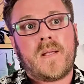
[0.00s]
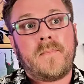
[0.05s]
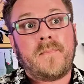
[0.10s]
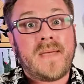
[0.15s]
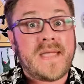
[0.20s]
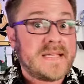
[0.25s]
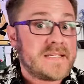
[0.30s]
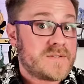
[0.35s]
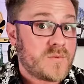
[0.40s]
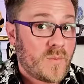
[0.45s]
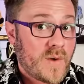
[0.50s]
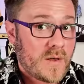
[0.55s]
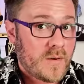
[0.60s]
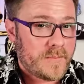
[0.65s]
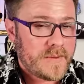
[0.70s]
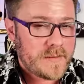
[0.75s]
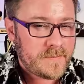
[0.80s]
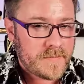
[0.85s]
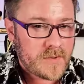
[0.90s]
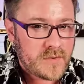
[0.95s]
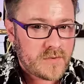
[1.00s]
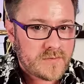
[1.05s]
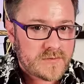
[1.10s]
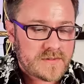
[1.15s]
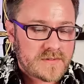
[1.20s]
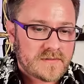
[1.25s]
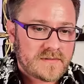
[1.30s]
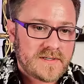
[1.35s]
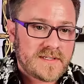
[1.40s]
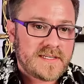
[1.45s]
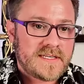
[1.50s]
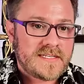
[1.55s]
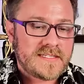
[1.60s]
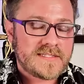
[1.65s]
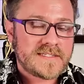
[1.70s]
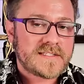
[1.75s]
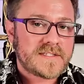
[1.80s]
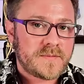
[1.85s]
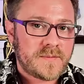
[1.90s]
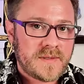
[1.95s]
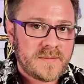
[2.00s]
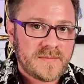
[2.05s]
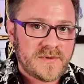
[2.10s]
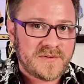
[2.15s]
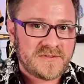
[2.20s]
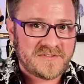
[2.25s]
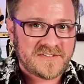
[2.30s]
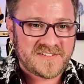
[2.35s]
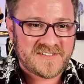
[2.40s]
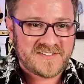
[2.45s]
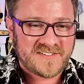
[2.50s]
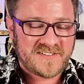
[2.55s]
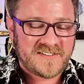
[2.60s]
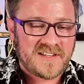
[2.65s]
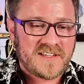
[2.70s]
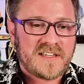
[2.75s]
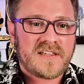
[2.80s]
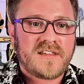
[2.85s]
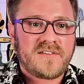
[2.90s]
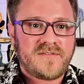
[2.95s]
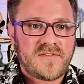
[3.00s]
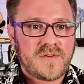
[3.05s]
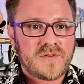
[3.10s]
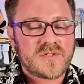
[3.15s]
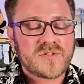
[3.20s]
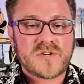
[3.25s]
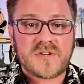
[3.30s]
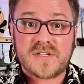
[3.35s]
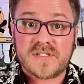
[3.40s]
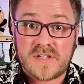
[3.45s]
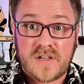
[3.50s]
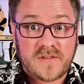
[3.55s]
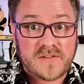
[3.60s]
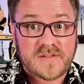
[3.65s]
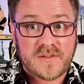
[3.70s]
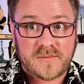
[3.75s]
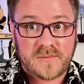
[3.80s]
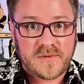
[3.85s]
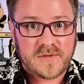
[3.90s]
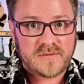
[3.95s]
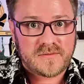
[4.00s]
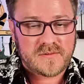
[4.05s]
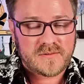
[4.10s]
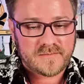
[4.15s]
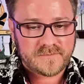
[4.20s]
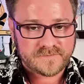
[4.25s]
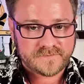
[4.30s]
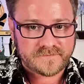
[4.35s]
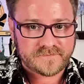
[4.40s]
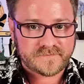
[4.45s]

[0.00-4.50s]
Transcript: may as well be moot. It needs to be moot. The future is also moot.